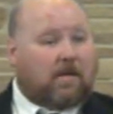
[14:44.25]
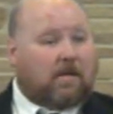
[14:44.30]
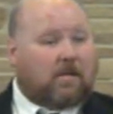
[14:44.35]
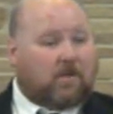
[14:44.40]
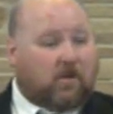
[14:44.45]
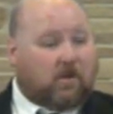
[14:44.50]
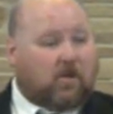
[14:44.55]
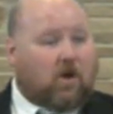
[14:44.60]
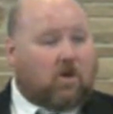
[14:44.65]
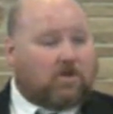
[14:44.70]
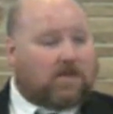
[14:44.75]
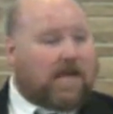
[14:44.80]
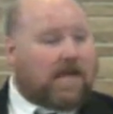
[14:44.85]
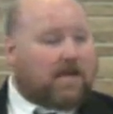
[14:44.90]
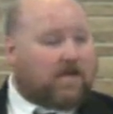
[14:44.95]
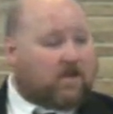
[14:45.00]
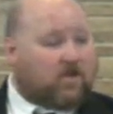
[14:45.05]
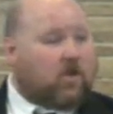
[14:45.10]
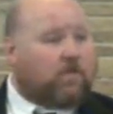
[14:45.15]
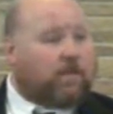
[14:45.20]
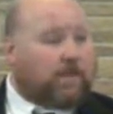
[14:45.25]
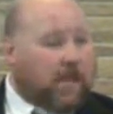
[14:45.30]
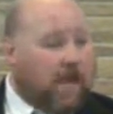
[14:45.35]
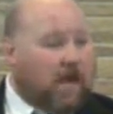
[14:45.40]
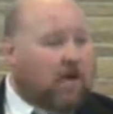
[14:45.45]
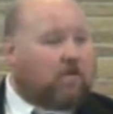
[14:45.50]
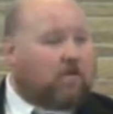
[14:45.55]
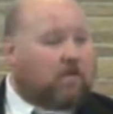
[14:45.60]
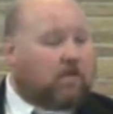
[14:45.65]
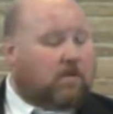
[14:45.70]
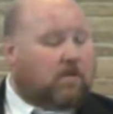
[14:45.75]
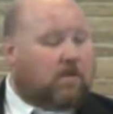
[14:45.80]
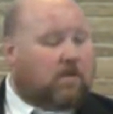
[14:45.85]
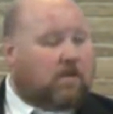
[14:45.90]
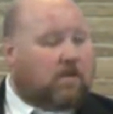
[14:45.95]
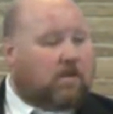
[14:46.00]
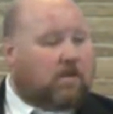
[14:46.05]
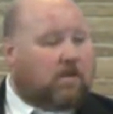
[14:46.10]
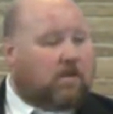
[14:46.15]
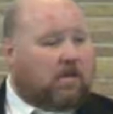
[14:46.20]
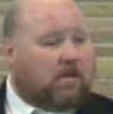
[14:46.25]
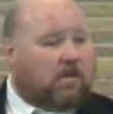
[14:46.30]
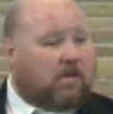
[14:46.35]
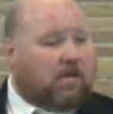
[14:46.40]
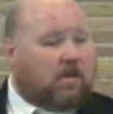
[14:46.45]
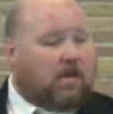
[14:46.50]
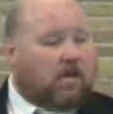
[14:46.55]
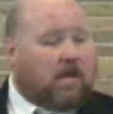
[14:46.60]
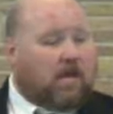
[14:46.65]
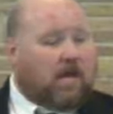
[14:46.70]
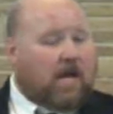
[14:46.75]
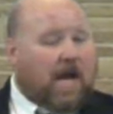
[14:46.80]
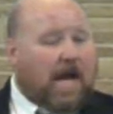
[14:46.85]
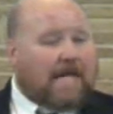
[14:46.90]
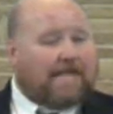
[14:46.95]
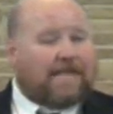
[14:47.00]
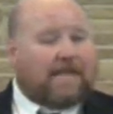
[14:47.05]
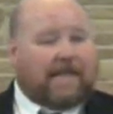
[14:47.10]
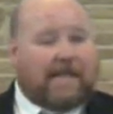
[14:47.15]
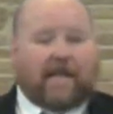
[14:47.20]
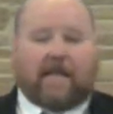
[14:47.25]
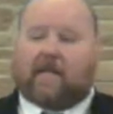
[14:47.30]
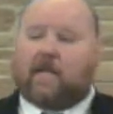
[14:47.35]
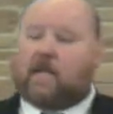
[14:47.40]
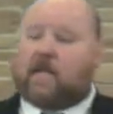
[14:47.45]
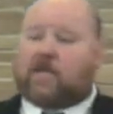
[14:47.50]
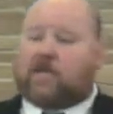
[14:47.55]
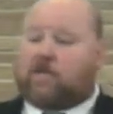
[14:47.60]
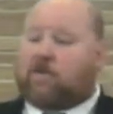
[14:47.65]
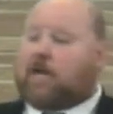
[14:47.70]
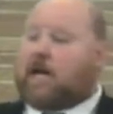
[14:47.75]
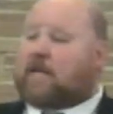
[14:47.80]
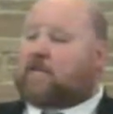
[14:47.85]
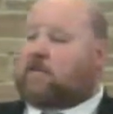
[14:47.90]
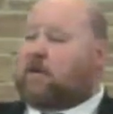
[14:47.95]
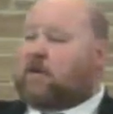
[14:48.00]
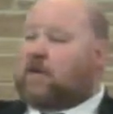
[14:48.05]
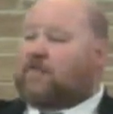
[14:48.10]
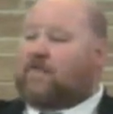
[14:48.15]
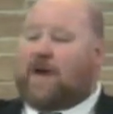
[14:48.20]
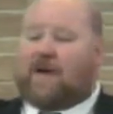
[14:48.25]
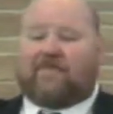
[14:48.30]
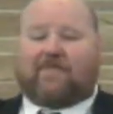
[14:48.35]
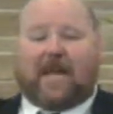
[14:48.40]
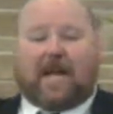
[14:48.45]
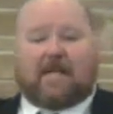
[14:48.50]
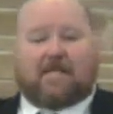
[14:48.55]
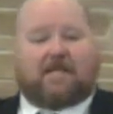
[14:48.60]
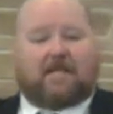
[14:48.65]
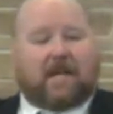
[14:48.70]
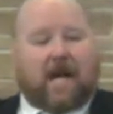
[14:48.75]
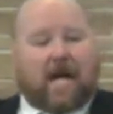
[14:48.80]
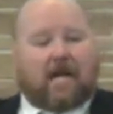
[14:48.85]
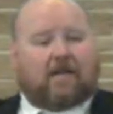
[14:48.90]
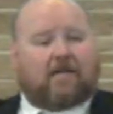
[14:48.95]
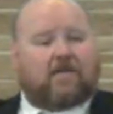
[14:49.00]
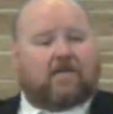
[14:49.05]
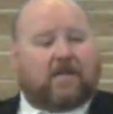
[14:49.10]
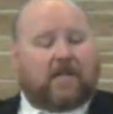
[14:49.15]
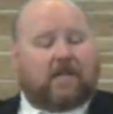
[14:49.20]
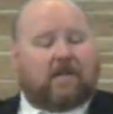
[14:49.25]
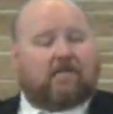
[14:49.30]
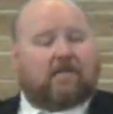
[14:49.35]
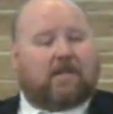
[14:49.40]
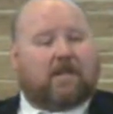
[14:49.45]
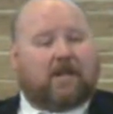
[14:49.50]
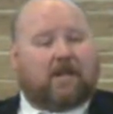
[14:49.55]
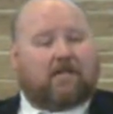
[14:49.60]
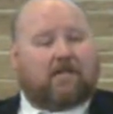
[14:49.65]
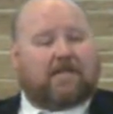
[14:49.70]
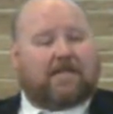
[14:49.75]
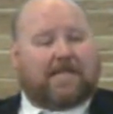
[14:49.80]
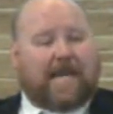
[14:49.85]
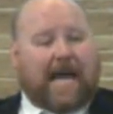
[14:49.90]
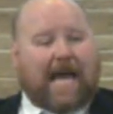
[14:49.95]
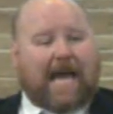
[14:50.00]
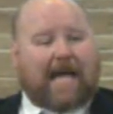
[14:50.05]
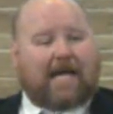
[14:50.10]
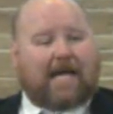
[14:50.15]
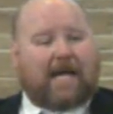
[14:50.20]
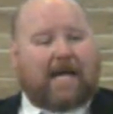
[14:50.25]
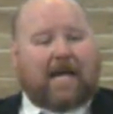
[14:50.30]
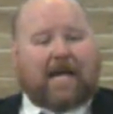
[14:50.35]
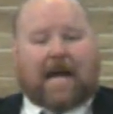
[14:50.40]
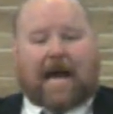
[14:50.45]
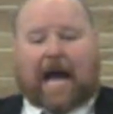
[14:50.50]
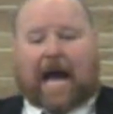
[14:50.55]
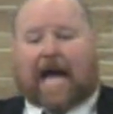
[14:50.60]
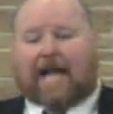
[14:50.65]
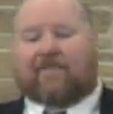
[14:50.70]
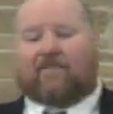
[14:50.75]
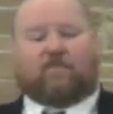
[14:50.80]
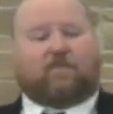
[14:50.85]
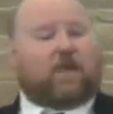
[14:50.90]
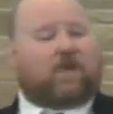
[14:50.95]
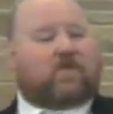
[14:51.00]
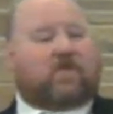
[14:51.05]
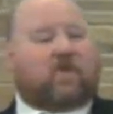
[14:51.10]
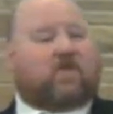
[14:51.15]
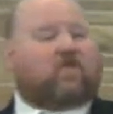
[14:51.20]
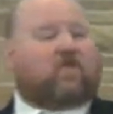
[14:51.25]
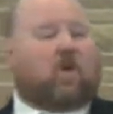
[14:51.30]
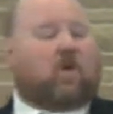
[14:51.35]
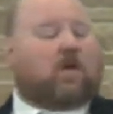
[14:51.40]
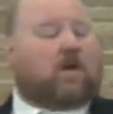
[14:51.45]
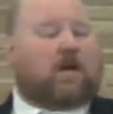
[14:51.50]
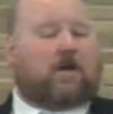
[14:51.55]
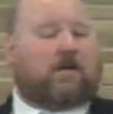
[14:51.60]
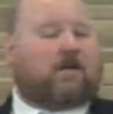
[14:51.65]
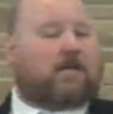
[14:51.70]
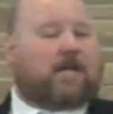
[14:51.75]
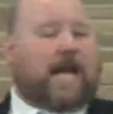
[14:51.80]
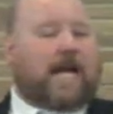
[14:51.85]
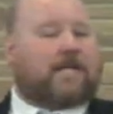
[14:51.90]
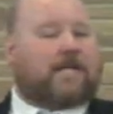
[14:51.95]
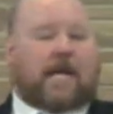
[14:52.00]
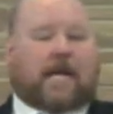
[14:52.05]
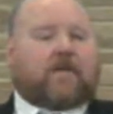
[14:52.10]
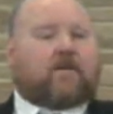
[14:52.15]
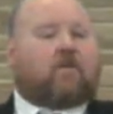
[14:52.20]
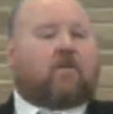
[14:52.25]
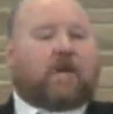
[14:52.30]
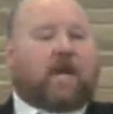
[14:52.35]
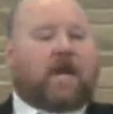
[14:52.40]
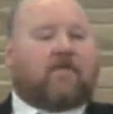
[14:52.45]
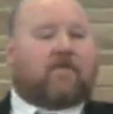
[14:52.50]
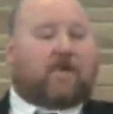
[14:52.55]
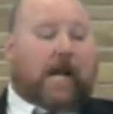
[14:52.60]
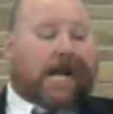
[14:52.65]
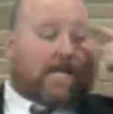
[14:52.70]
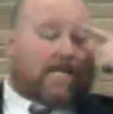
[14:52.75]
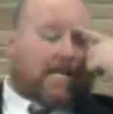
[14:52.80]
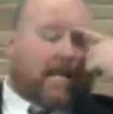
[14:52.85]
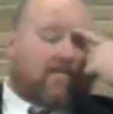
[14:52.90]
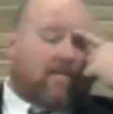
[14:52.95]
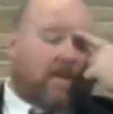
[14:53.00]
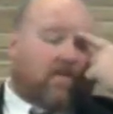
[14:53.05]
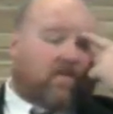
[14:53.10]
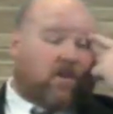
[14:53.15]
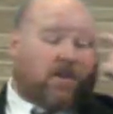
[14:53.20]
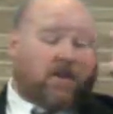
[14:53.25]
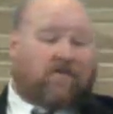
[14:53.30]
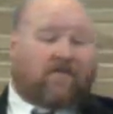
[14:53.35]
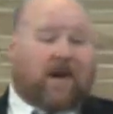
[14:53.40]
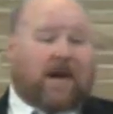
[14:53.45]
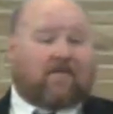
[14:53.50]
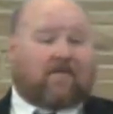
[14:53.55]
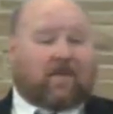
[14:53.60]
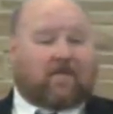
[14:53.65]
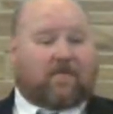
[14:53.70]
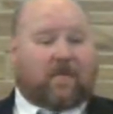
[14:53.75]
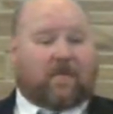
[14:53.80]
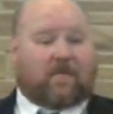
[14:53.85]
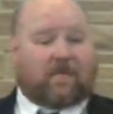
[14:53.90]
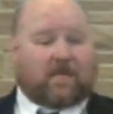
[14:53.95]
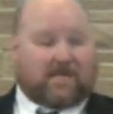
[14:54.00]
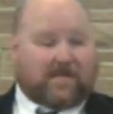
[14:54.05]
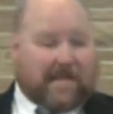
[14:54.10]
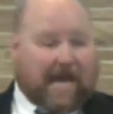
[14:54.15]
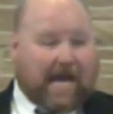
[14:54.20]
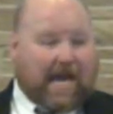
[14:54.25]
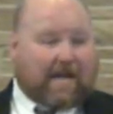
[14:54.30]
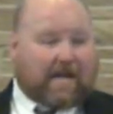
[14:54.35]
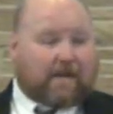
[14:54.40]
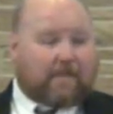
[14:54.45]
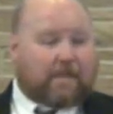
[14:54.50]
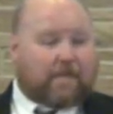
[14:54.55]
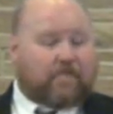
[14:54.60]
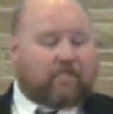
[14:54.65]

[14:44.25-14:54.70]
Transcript: So co sign the stupid loan. I said, then you got $35,000 sitting on the, on the side. I'd put, do 400000 I'd do whatever, and I'd save that 35 off on the side.